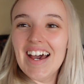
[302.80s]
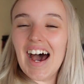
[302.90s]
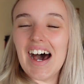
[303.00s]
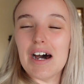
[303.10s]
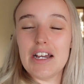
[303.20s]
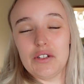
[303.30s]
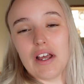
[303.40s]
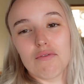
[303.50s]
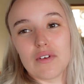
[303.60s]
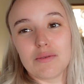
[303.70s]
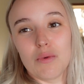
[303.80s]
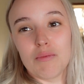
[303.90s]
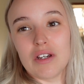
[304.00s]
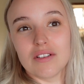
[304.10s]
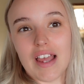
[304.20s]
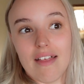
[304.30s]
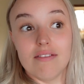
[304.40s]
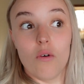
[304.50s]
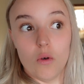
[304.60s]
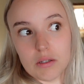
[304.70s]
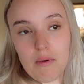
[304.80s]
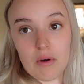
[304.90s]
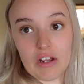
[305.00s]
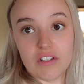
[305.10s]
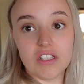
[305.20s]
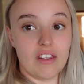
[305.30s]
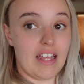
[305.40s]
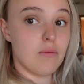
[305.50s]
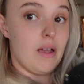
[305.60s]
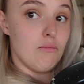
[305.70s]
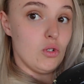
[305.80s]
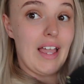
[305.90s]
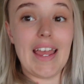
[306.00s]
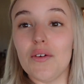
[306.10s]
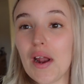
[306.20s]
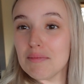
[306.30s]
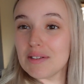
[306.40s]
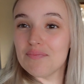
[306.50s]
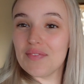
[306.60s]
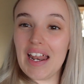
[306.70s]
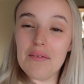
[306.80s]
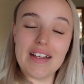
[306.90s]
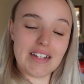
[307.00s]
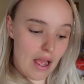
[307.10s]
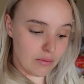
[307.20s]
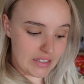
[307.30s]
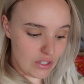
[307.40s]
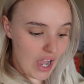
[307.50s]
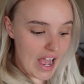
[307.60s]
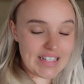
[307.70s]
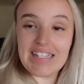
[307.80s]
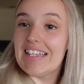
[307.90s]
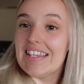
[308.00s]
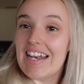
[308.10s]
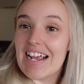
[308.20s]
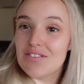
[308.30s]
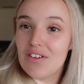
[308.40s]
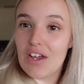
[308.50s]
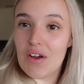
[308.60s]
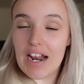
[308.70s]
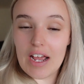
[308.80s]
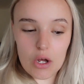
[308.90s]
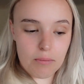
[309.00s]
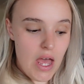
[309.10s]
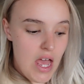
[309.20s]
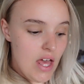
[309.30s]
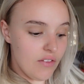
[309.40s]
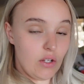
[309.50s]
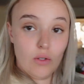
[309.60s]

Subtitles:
I do have 3 small meals and also my breakfast, so that's why I'm doing 80 grams. Anyways, I will see you guys in the next video, and I hope that